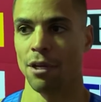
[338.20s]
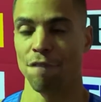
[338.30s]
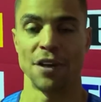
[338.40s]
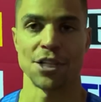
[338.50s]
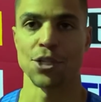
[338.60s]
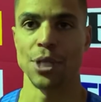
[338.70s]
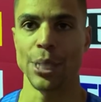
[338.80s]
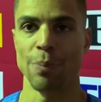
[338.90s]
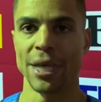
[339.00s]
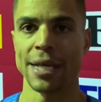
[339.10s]
fitness you need
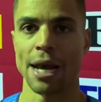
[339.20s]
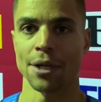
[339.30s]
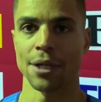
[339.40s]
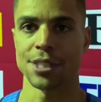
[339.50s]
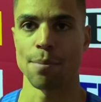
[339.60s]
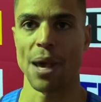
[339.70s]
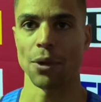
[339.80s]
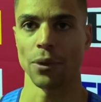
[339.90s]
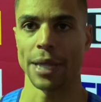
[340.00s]
to be in now to medal.